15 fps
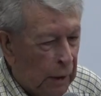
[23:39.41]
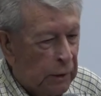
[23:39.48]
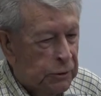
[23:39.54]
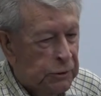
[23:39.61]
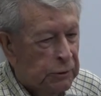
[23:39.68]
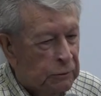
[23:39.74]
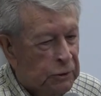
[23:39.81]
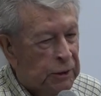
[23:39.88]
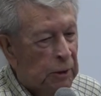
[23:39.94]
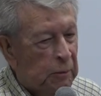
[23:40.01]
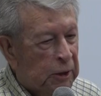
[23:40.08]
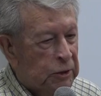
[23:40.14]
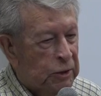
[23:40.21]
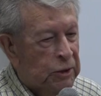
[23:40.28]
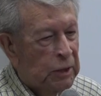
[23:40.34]
So some
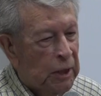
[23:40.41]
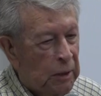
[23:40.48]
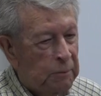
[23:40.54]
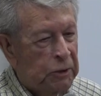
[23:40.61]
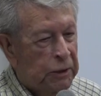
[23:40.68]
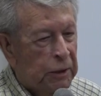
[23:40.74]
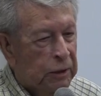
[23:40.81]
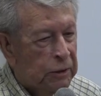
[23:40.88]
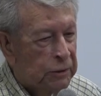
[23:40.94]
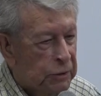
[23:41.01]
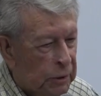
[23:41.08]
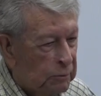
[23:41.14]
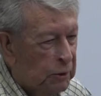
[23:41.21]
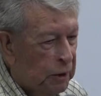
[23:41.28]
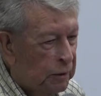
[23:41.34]
of the same shakers
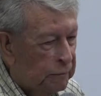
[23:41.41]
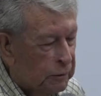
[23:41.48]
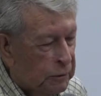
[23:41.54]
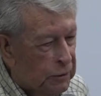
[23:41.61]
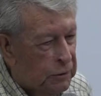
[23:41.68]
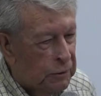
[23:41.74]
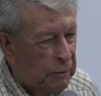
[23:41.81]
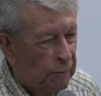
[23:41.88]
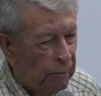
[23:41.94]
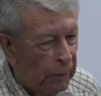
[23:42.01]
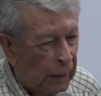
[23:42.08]
and movers